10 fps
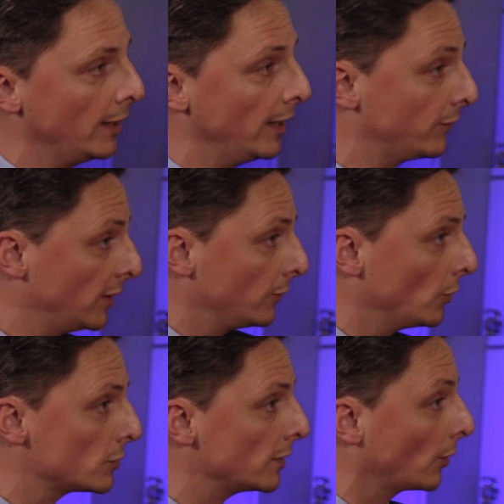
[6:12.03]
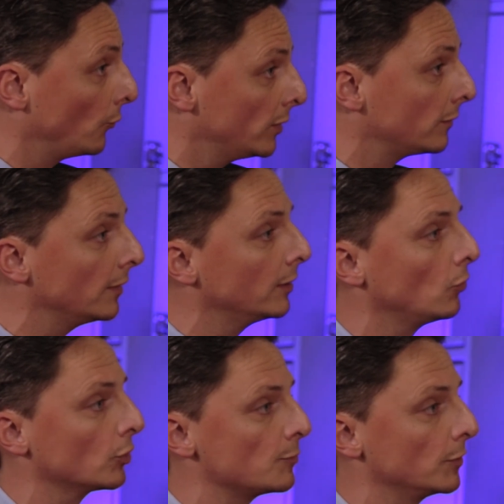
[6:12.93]
have given us their written
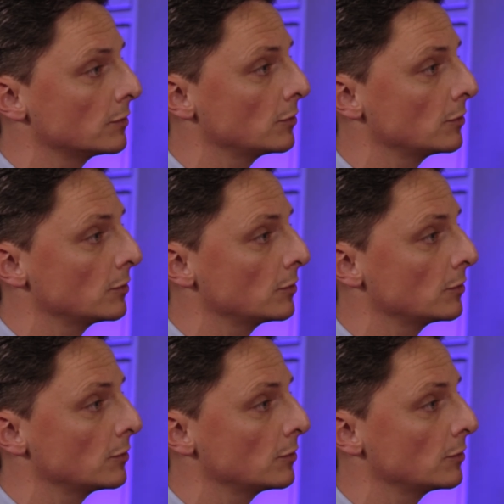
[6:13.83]
endorsement.